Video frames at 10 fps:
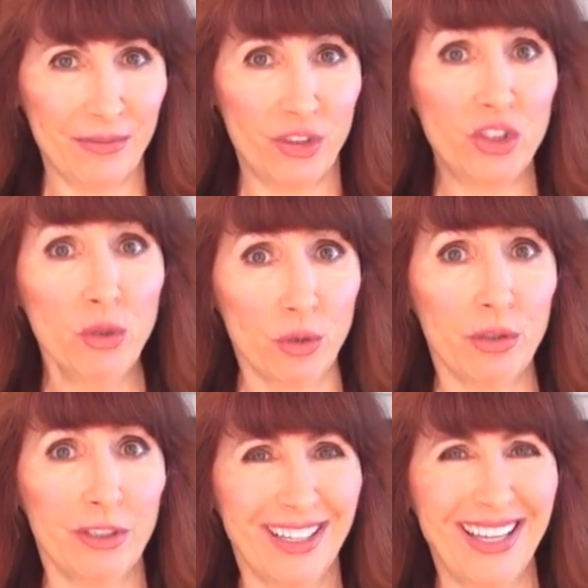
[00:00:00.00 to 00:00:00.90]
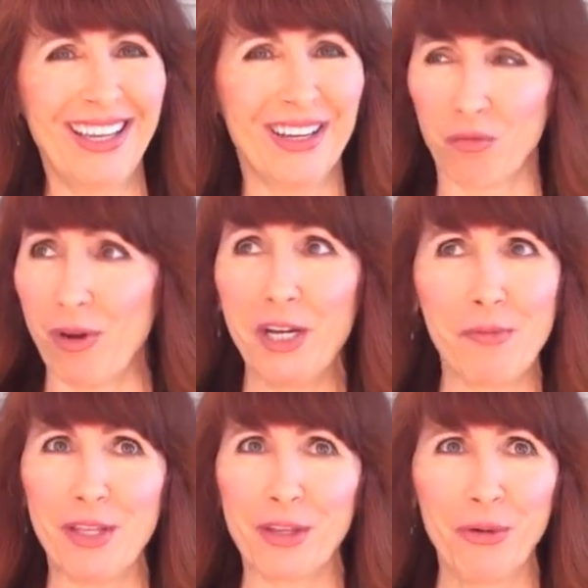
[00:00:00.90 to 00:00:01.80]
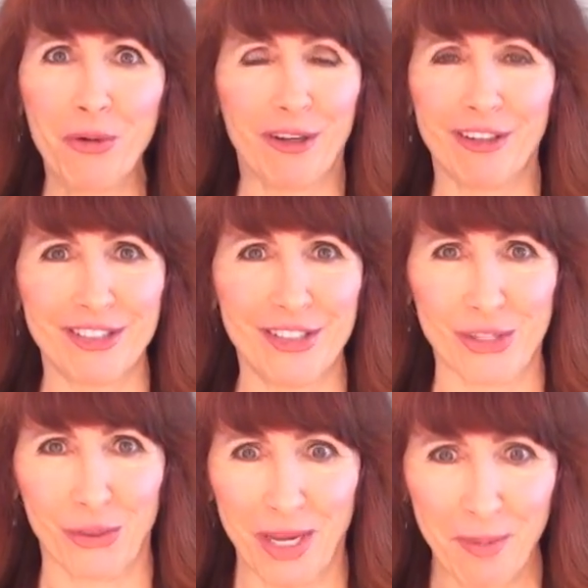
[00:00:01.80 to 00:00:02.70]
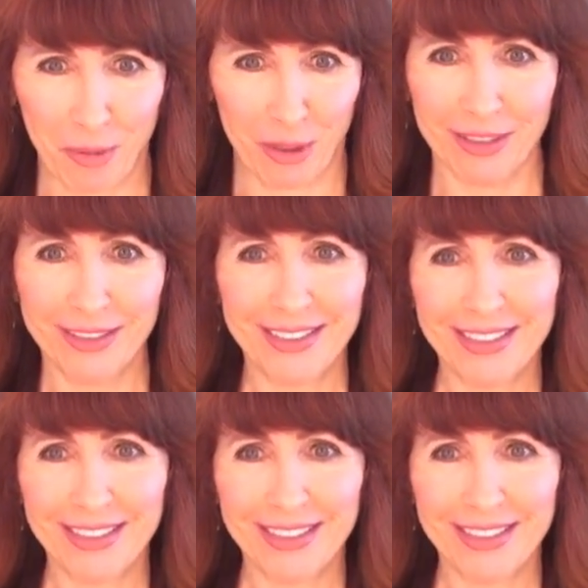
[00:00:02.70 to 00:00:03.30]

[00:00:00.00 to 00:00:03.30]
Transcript: soon, right around the corner to do April.